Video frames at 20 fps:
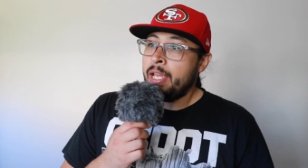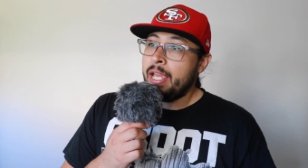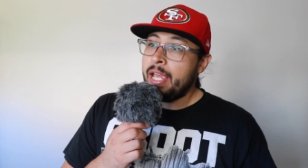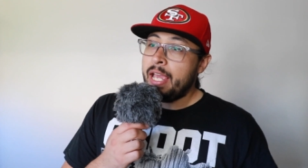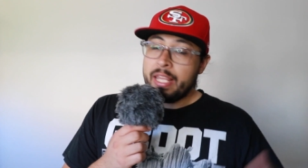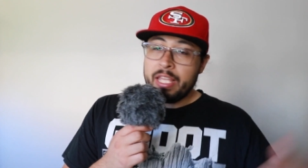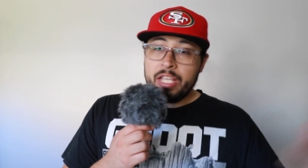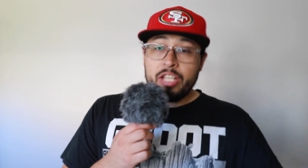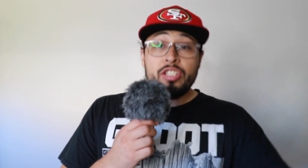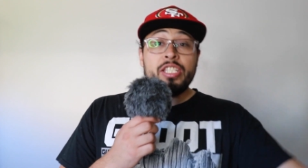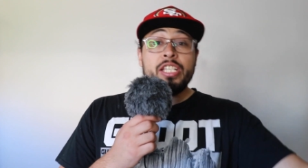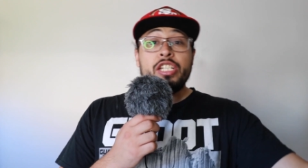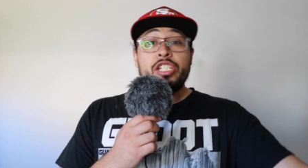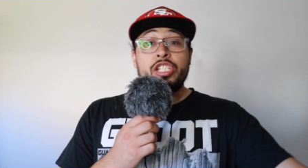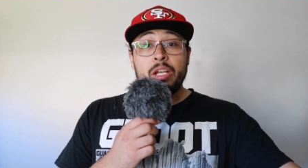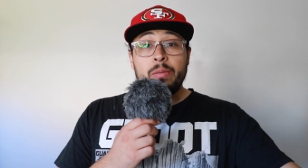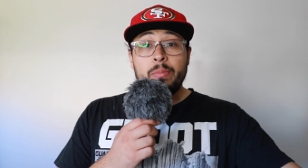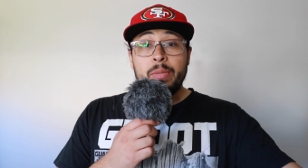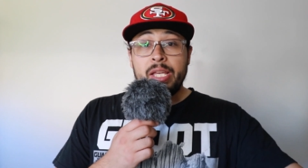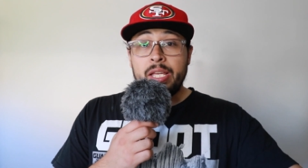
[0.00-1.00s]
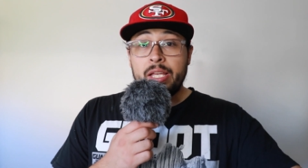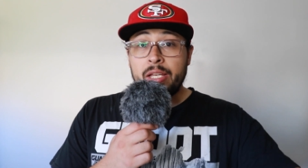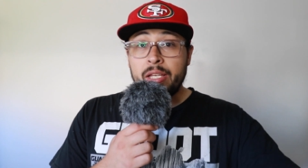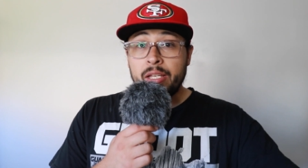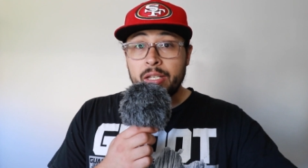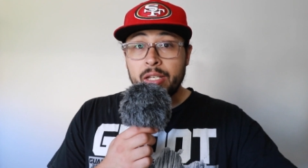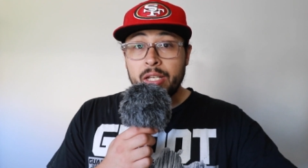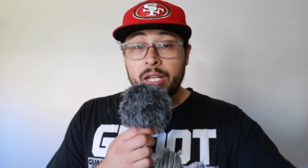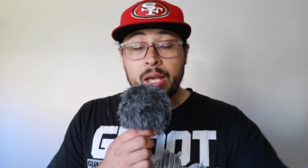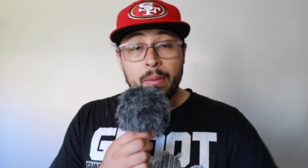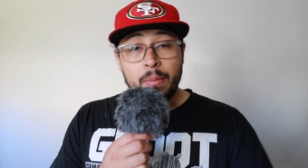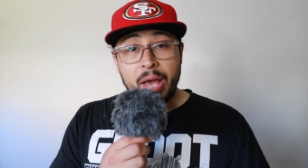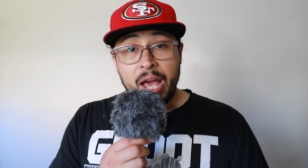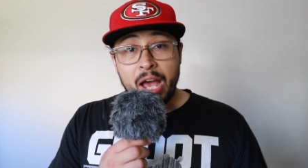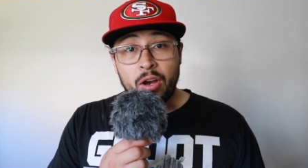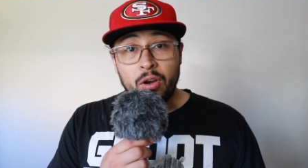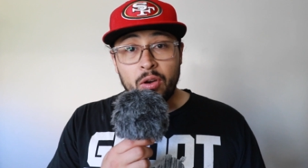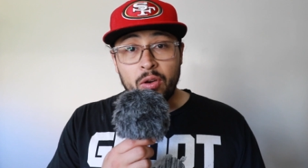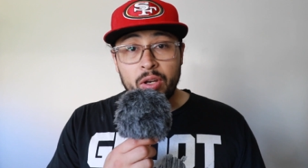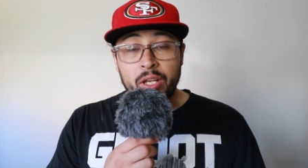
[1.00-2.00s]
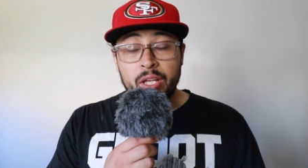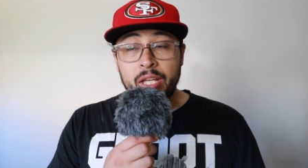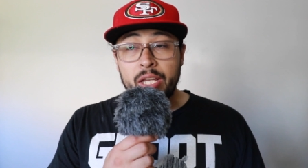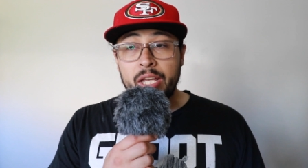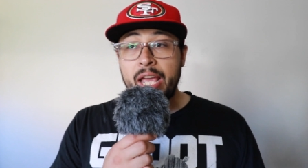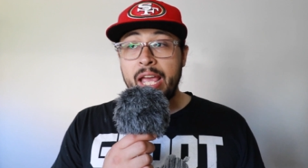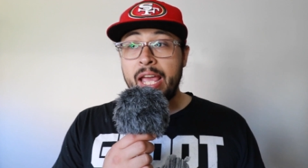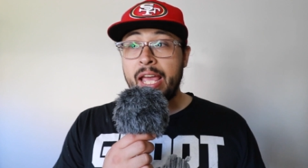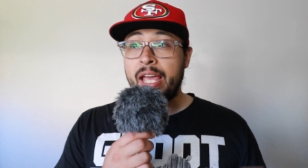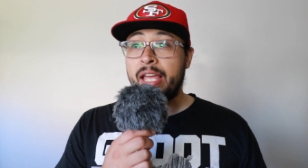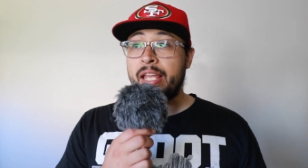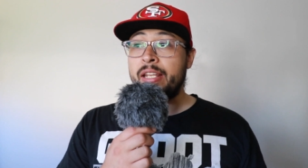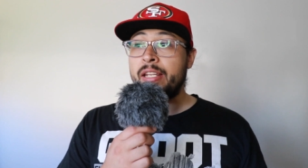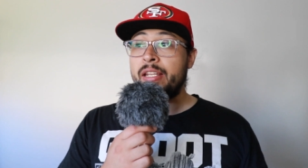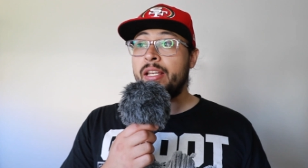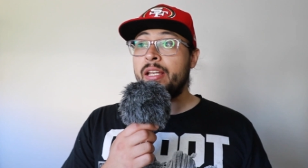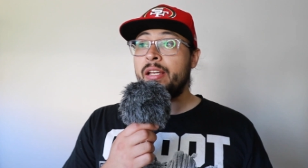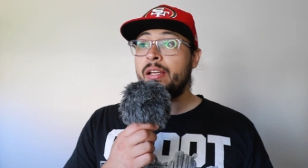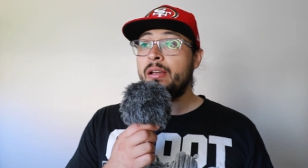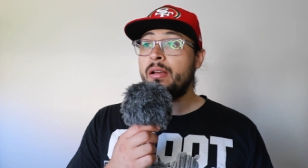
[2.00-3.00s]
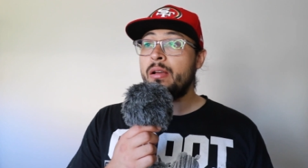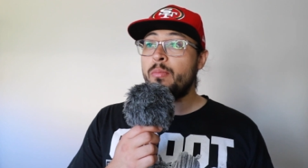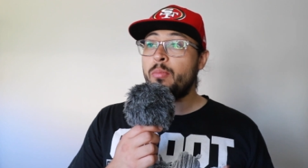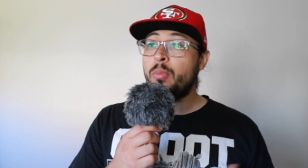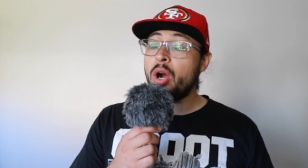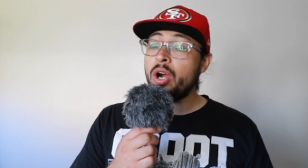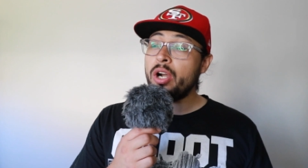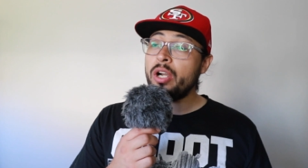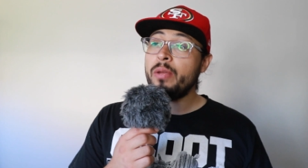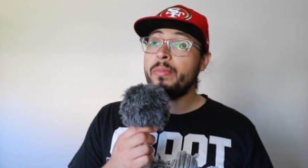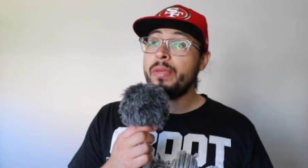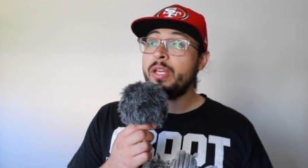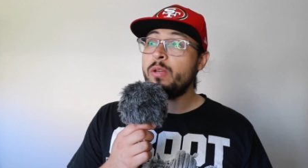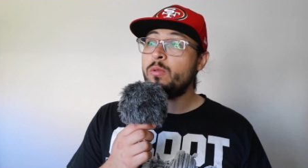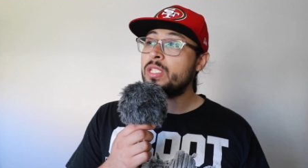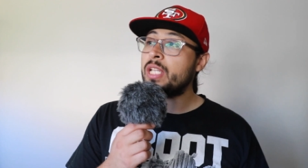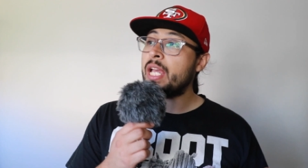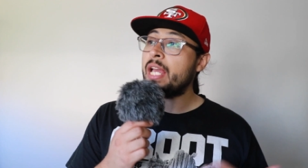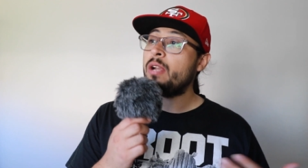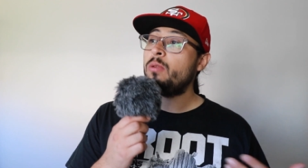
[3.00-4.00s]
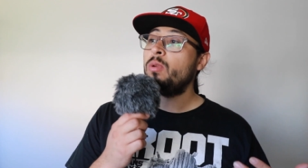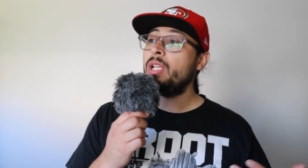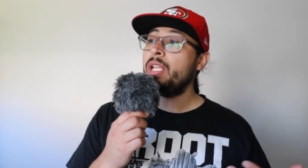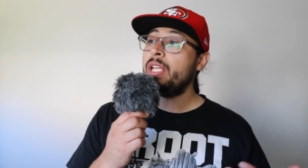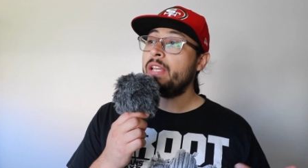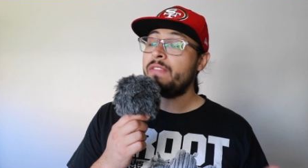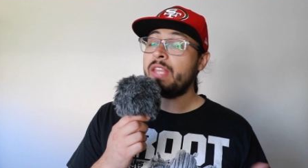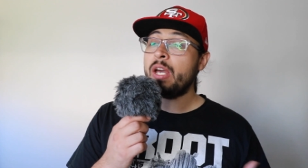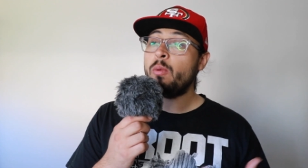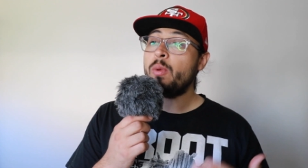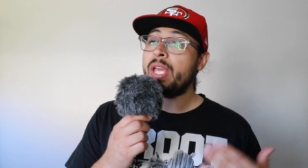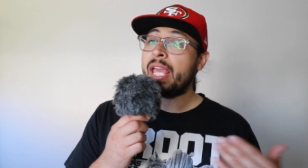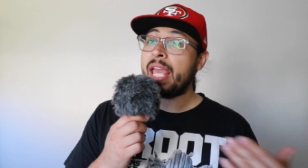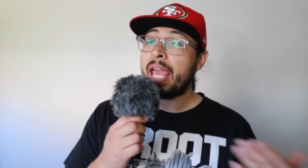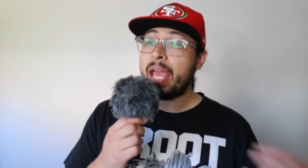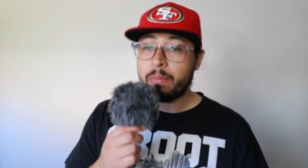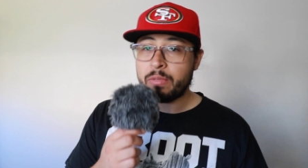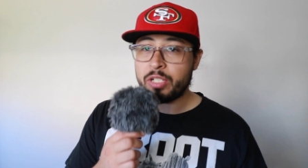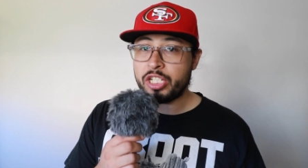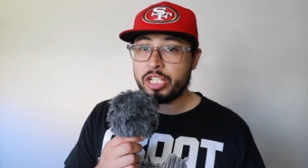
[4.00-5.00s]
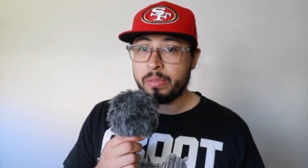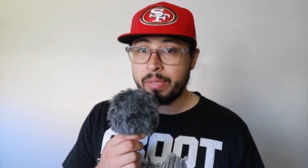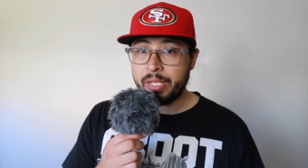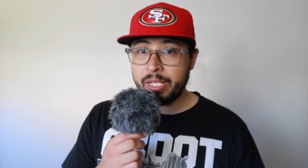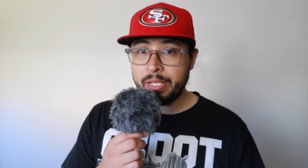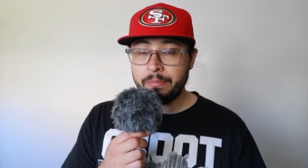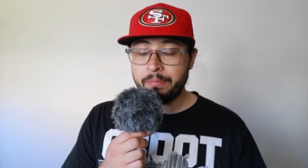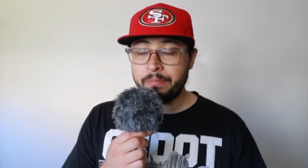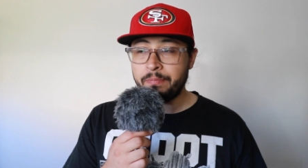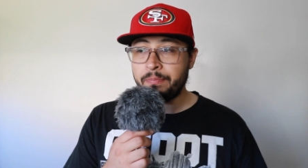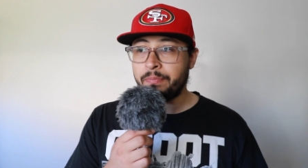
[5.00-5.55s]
And then you see Jimmy come out, and part of me was kind of relief that we kept Jimmy,